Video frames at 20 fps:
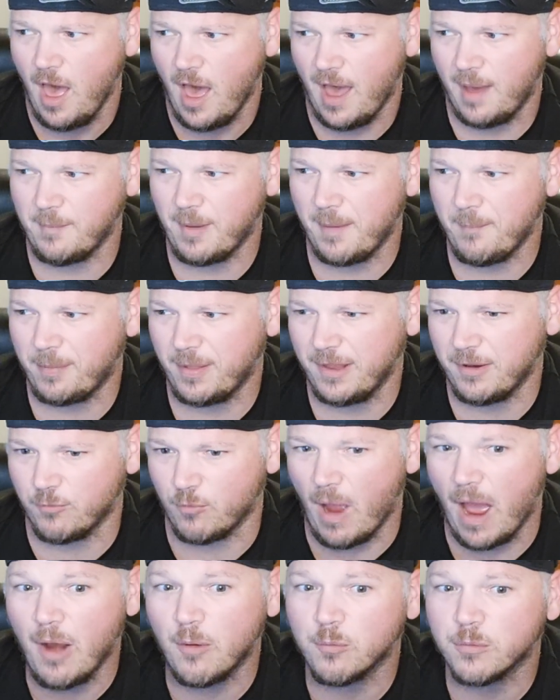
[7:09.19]
I might play
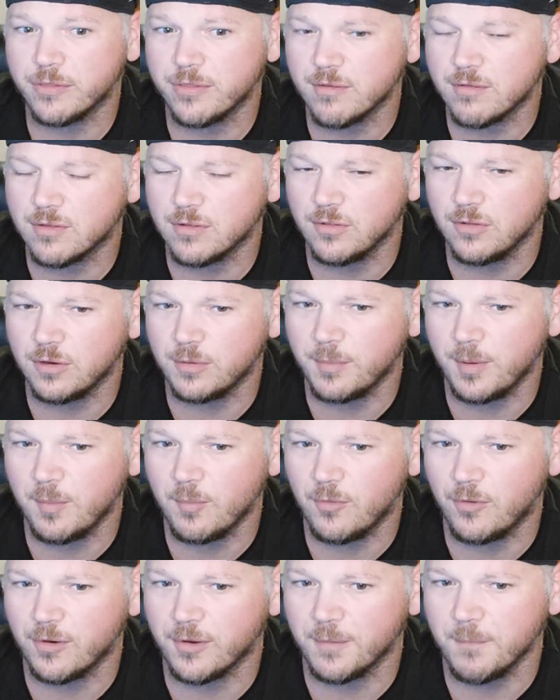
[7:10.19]
around with this a little bit
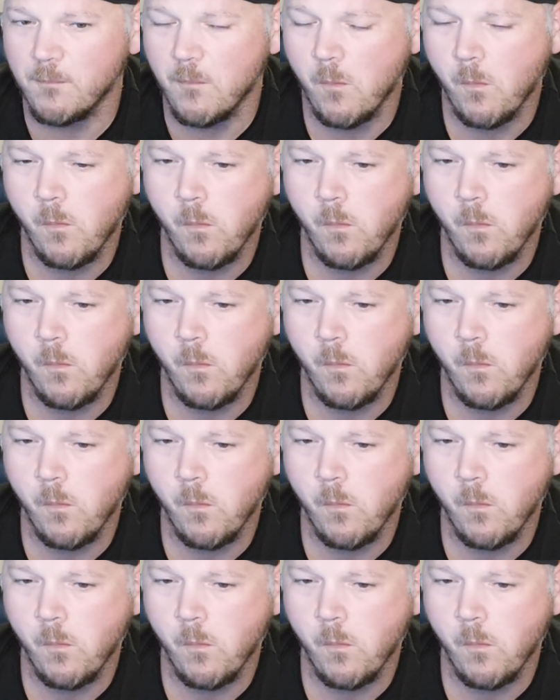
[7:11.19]
more.